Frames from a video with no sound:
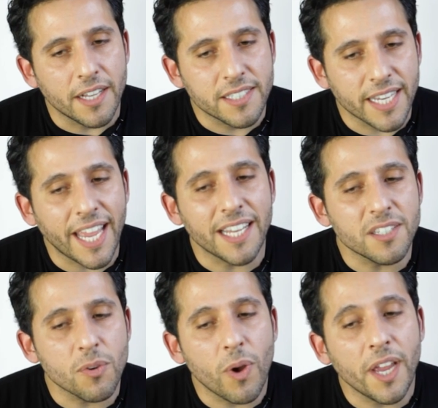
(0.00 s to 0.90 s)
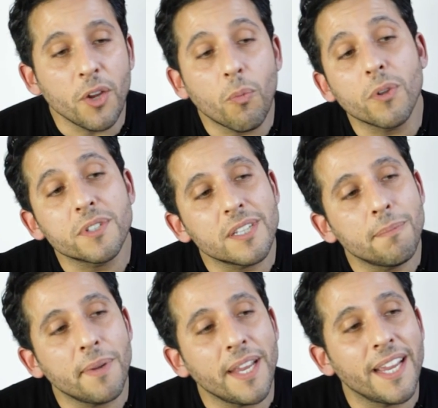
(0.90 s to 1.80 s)
to get to where you want to
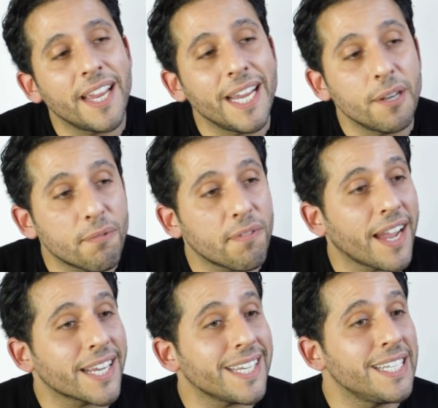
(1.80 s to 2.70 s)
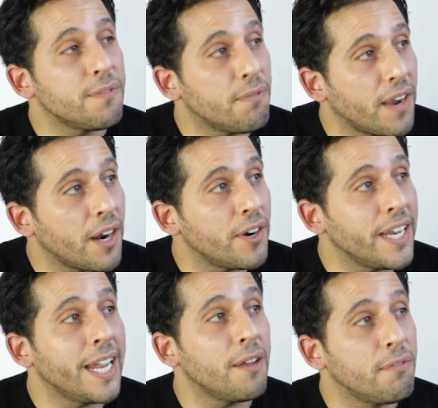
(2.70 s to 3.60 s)
be, in fact, is
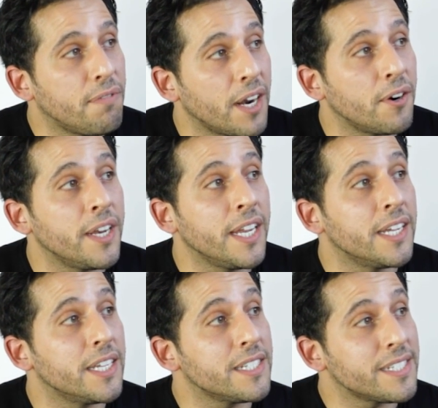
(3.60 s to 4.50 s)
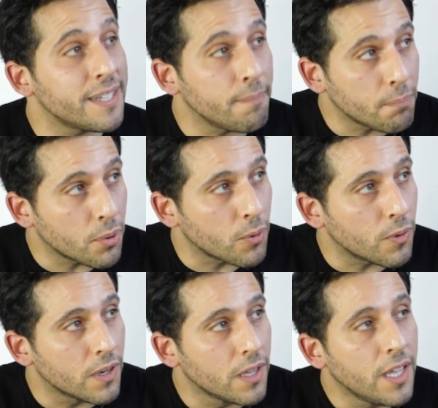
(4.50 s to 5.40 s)
very, very
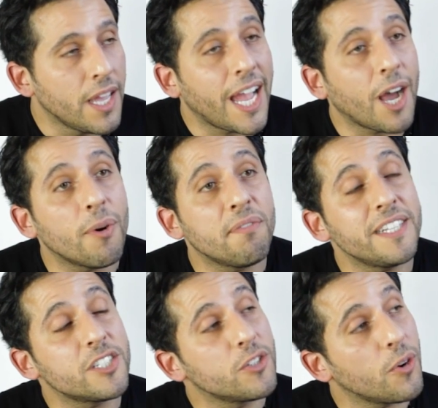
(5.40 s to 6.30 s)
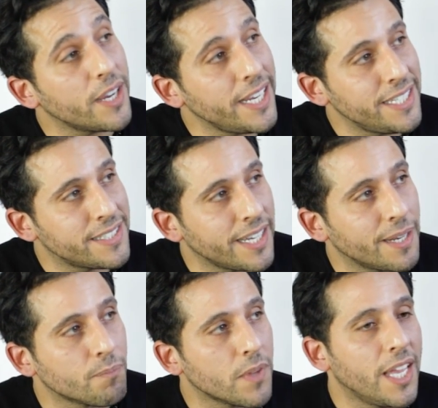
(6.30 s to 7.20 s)
simple. However, it's not easy.
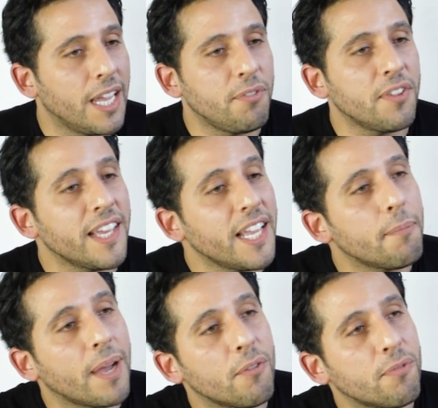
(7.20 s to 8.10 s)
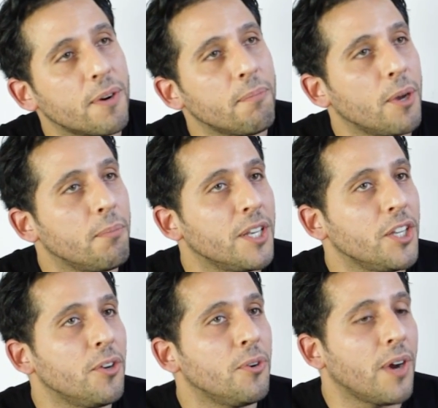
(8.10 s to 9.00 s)
If you think about for a moment,
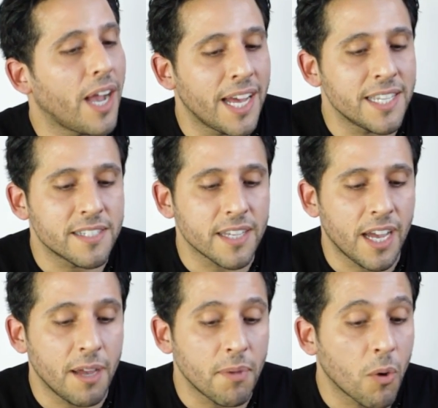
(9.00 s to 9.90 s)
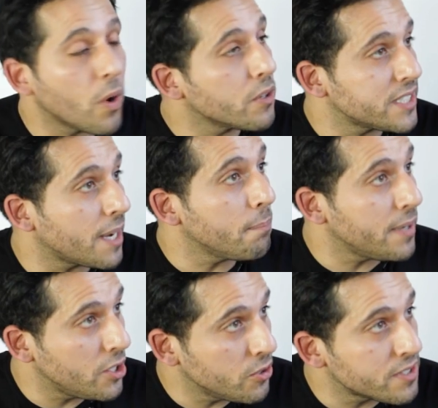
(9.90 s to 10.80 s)
you as a world
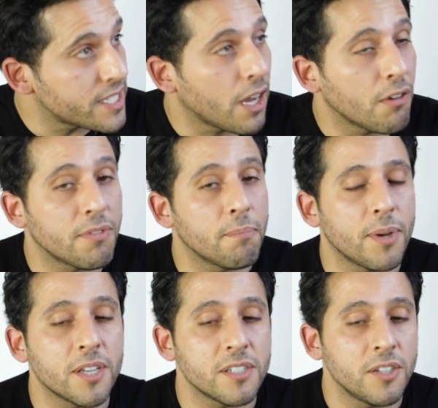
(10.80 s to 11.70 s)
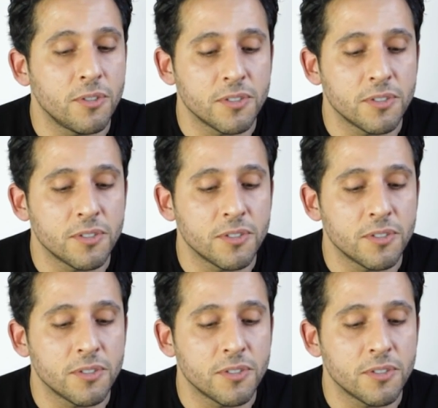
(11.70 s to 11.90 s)
champion yourself and person